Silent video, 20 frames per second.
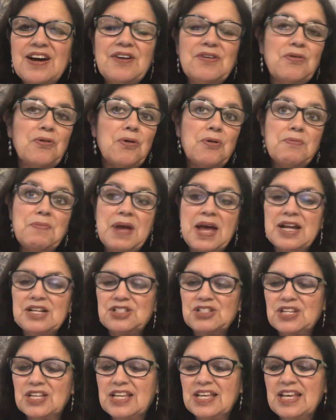or
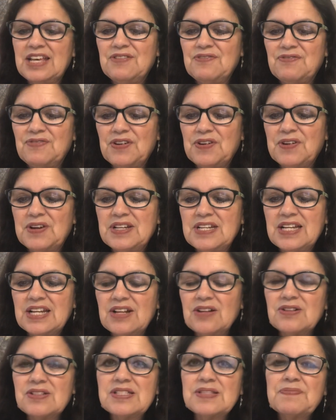magic in fairy
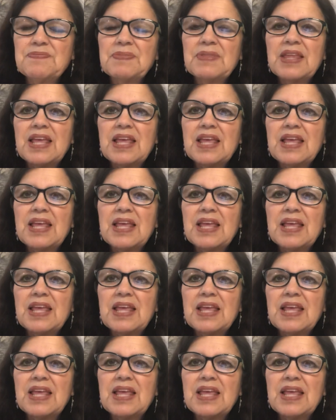tales.